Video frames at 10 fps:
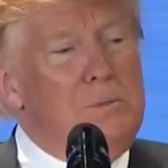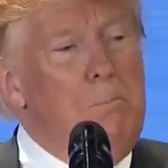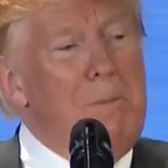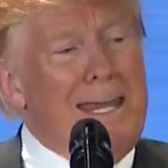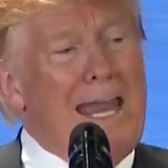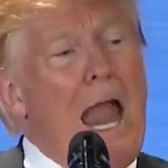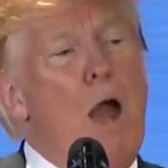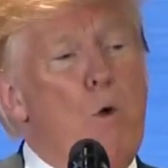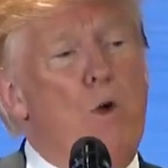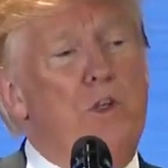many
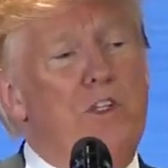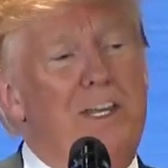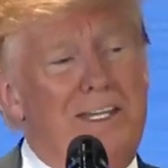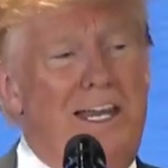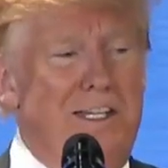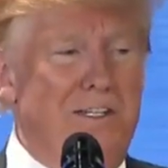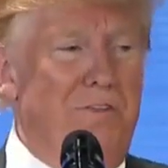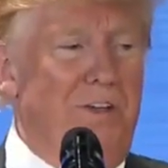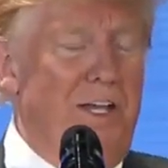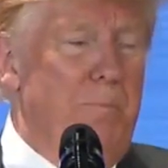hours
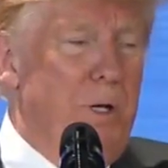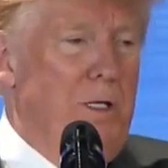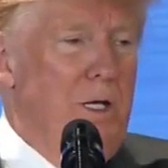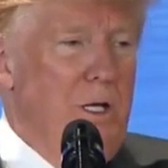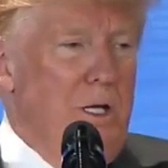intensively, but